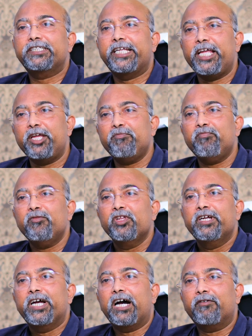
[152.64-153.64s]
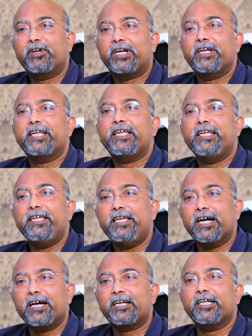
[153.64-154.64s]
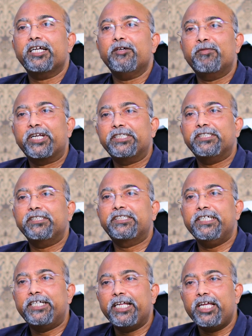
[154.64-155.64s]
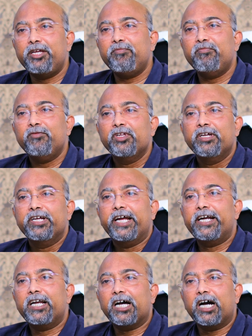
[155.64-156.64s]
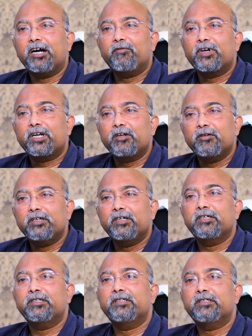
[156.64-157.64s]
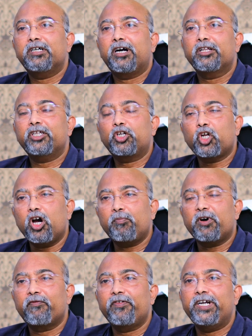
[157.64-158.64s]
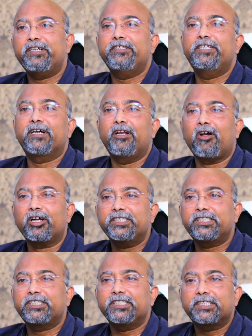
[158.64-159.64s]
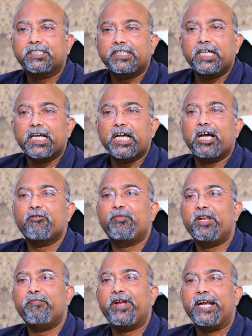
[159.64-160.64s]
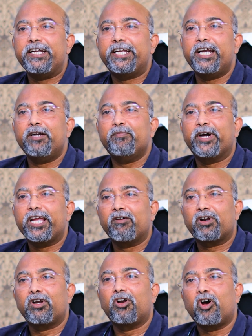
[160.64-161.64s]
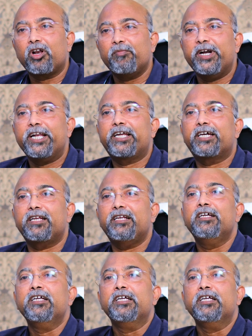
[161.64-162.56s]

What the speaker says: team, our ER emergency team, and our on the top of it, the logistics have been maintained by our non-medical